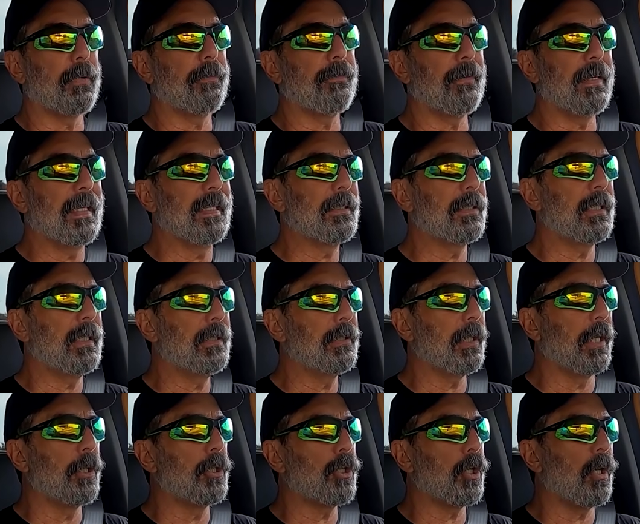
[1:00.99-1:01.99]
Defense.
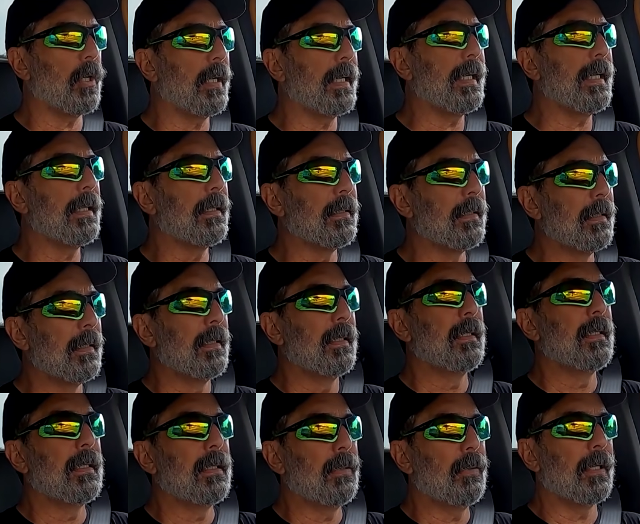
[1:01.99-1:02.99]
He's an attorney
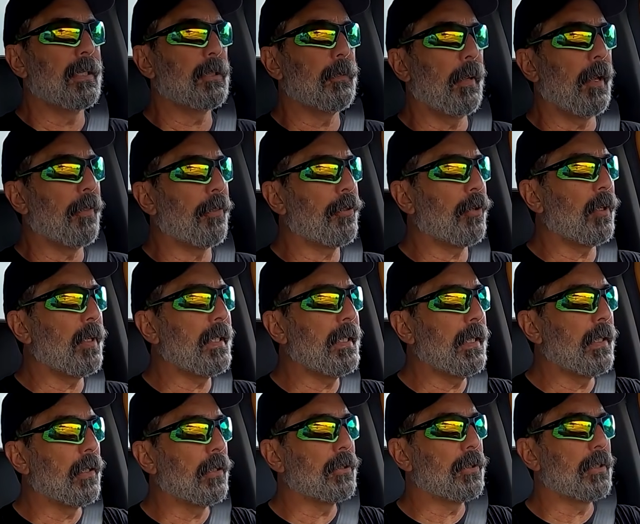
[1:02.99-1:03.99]
who has about 30
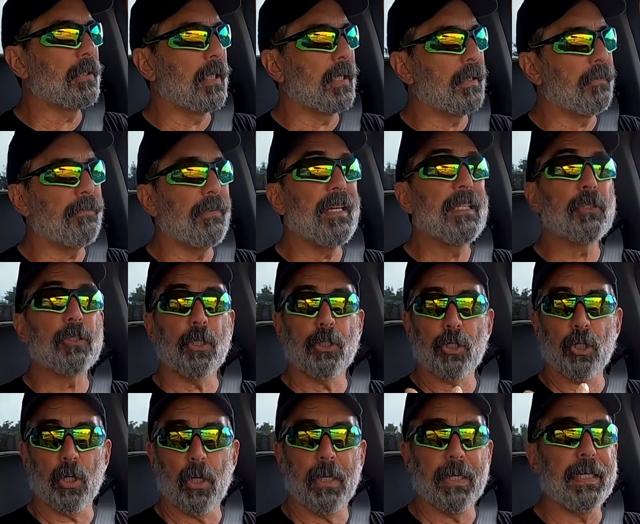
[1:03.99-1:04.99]
years as a defense
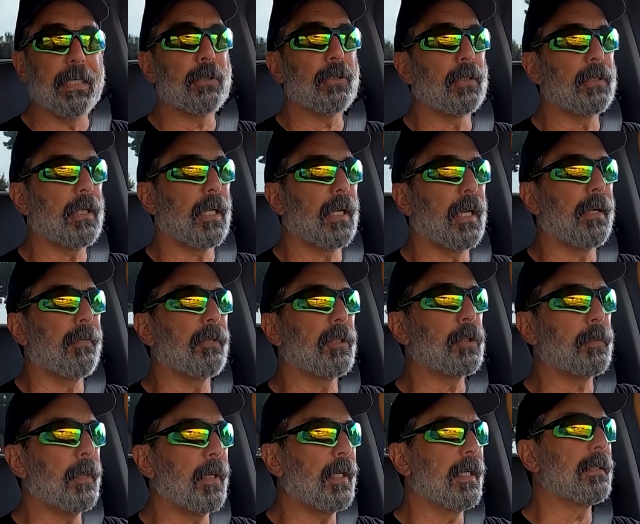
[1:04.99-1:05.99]
attorney, so he's got a lot of
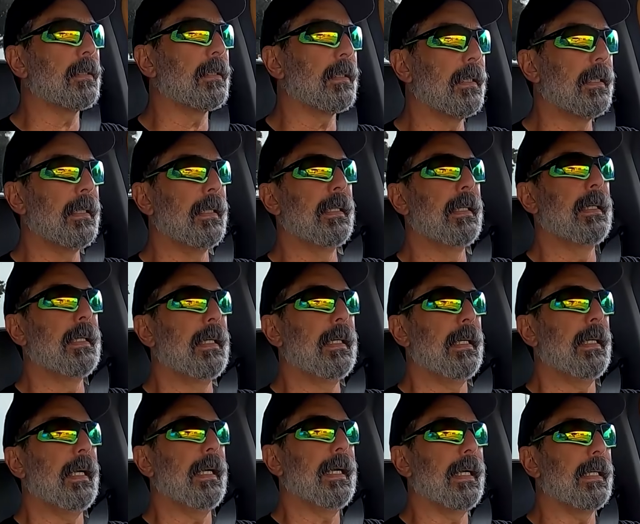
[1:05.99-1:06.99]
experience.
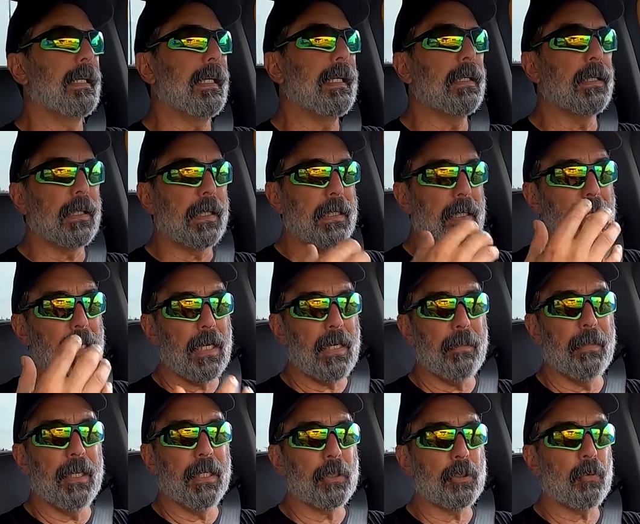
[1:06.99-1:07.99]
And in the
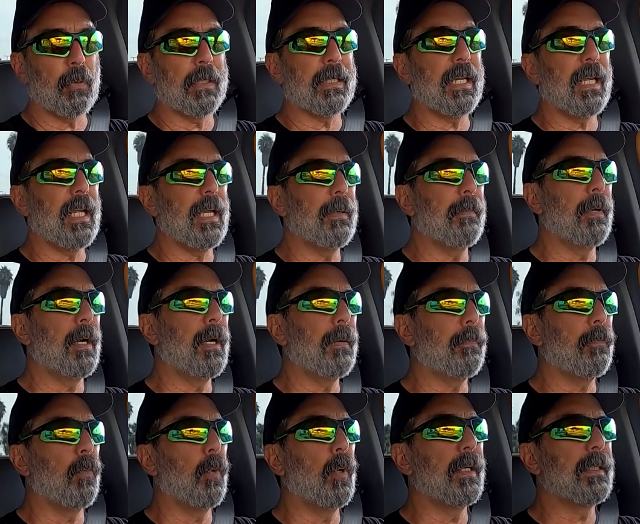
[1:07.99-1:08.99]
comments, what came
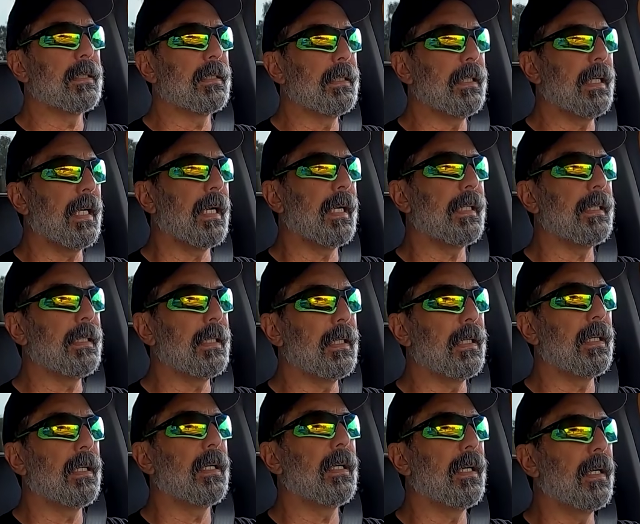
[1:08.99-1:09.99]
up was the
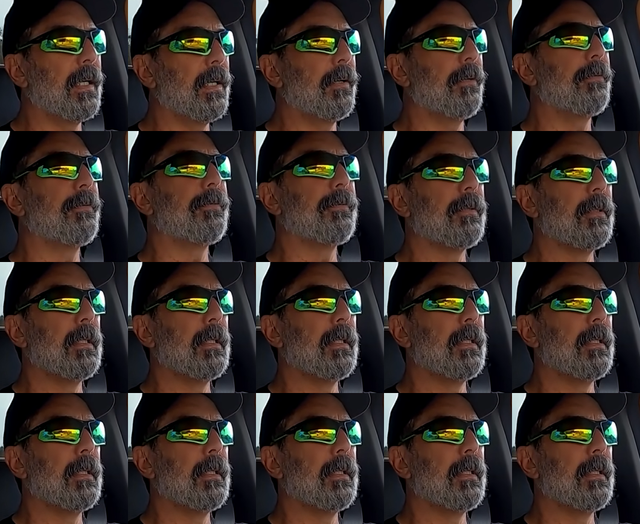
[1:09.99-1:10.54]
idea of